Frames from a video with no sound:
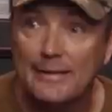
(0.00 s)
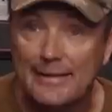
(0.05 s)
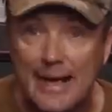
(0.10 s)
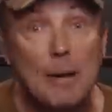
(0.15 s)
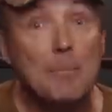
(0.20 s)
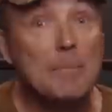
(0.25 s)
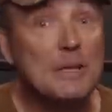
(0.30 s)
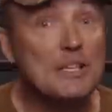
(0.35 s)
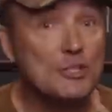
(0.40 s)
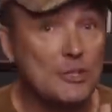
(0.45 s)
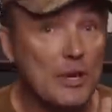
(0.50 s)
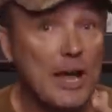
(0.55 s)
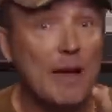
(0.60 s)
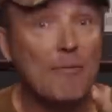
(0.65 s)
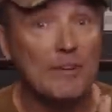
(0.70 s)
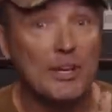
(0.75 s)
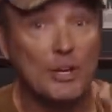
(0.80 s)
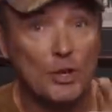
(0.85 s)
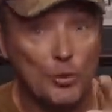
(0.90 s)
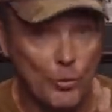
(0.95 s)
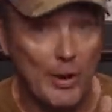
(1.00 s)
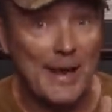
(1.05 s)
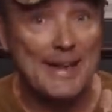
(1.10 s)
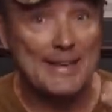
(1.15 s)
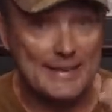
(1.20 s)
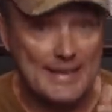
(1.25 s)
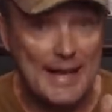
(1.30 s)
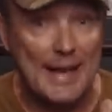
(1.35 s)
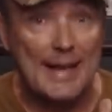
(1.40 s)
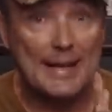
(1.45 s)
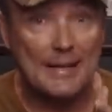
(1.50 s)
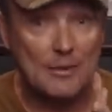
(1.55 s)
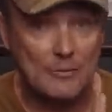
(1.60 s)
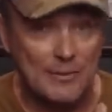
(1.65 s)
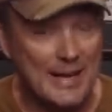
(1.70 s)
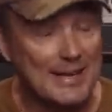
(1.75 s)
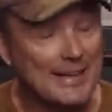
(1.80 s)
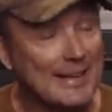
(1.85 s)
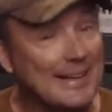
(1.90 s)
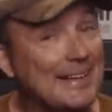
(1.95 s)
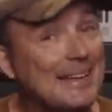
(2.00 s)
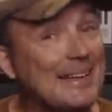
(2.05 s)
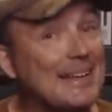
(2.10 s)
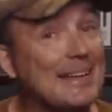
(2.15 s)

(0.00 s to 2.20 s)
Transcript: That means you're having a great night, right? It